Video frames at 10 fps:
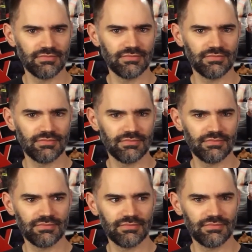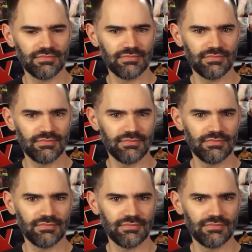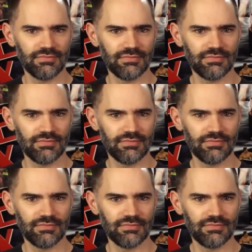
No words are spoken by the person on screen.